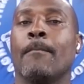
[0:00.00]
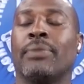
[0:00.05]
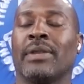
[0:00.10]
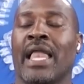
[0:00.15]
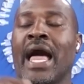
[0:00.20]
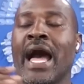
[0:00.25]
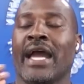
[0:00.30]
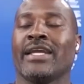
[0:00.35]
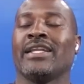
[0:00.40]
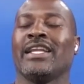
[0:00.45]

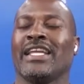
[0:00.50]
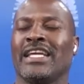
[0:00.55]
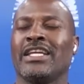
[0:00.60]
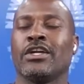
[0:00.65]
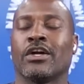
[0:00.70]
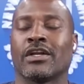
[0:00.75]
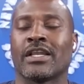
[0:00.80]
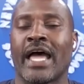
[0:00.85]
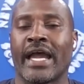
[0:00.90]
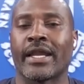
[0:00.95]
blindly
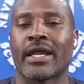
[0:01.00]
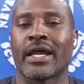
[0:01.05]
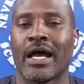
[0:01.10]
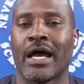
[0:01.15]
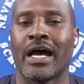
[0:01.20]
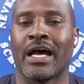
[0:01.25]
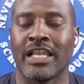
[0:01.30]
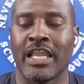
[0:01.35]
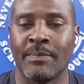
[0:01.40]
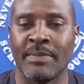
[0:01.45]
you're like,
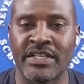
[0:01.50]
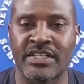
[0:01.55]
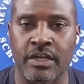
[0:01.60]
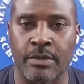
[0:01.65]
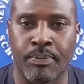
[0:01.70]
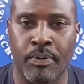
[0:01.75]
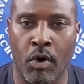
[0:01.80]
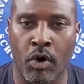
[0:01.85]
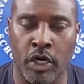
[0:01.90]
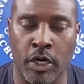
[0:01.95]
let me
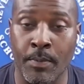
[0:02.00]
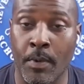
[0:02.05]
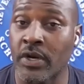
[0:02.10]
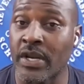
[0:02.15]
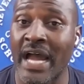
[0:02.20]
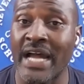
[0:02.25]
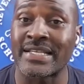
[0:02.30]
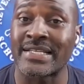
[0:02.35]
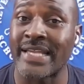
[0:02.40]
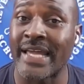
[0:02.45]
support him
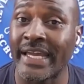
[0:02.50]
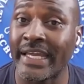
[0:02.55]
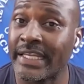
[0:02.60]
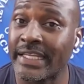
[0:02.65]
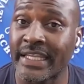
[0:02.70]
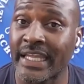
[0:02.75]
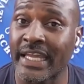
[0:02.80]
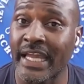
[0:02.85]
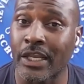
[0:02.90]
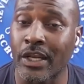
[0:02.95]
or not say
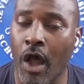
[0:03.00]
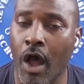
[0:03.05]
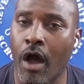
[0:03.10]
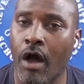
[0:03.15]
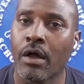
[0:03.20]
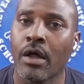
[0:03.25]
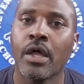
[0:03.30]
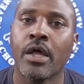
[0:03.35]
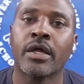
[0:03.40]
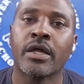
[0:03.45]
anything at
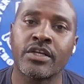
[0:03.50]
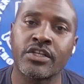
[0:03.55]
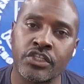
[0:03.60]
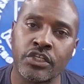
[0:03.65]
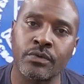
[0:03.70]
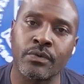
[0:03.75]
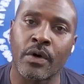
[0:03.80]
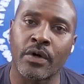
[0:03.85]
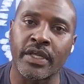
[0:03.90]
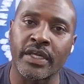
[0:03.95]
all because
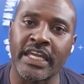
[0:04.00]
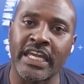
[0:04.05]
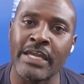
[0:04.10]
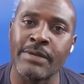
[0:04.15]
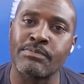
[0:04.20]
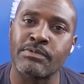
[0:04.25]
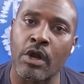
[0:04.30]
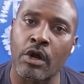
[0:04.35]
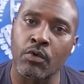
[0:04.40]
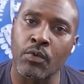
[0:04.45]
you want to
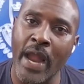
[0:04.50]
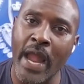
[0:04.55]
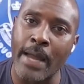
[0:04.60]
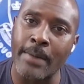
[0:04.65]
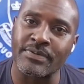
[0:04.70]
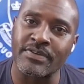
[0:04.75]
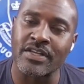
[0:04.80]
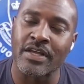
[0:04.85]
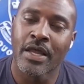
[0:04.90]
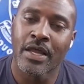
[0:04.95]
keep your
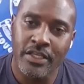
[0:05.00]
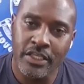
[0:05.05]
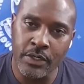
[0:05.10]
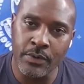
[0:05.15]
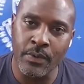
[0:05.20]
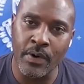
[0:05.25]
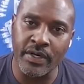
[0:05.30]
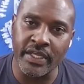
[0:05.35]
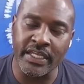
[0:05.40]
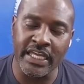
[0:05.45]
reps.
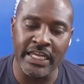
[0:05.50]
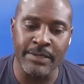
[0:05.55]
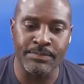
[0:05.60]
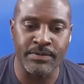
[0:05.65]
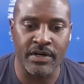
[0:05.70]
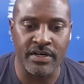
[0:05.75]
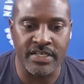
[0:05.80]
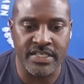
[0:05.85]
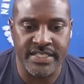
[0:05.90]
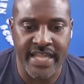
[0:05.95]
You want to
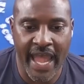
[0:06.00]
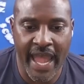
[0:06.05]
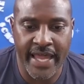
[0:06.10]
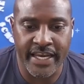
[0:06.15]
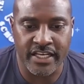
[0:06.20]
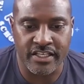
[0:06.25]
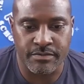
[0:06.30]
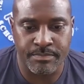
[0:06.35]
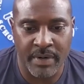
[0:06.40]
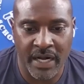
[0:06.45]
keep your
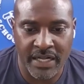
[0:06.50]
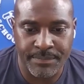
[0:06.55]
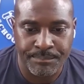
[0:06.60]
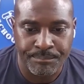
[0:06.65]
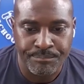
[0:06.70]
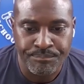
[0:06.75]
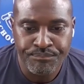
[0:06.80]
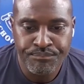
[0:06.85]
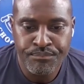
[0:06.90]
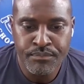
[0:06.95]
status.
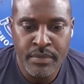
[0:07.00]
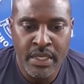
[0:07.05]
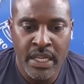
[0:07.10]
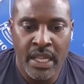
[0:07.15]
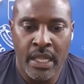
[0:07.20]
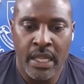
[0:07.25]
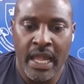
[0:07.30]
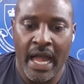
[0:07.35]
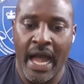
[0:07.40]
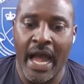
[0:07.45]
But
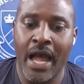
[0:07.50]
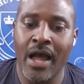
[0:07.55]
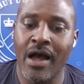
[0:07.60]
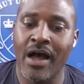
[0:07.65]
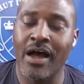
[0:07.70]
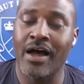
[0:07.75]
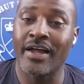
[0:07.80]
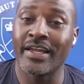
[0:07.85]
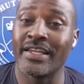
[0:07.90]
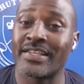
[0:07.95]

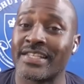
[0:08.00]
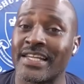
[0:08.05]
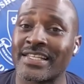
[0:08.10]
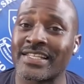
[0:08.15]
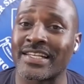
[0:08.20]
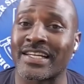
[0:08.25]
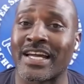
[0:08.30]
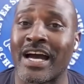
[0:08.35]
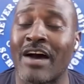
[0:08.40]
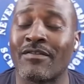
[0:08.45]
is
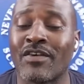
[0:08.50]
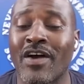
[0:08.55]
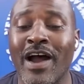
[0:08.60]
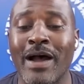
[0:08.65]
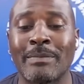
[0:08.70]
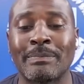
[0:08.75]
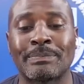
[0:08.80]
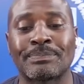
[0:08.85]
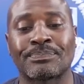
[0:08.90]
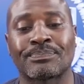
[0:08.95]
this a
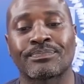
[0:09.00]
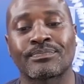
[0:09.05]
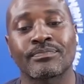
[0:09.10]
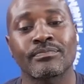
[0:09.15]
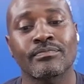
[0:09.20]
cover-up